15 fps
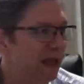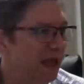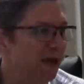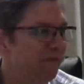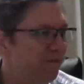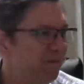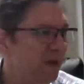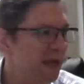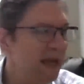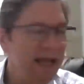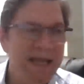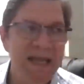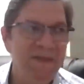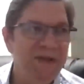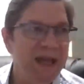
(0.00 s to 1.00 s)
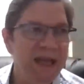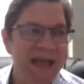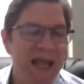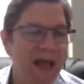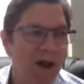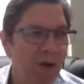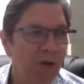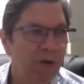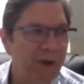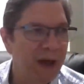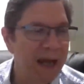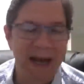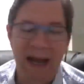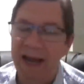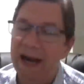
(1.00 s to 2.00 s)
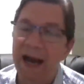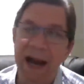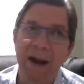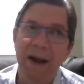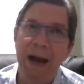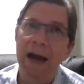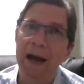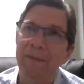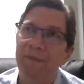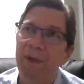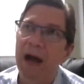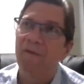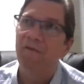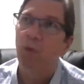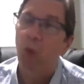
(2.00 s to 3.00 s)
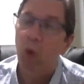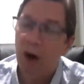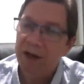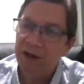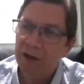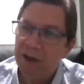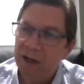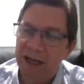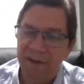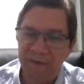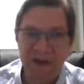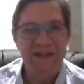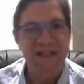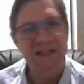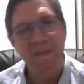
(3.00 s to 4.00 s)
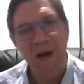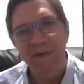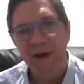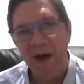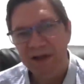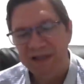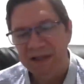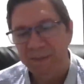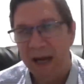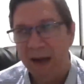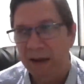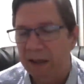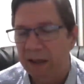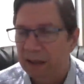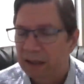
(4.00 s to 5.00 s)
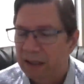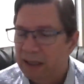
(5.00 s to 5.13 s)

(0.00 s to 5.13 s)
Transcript: if anything else, and, and I, I, I've wondered, and this is my thoughts about it.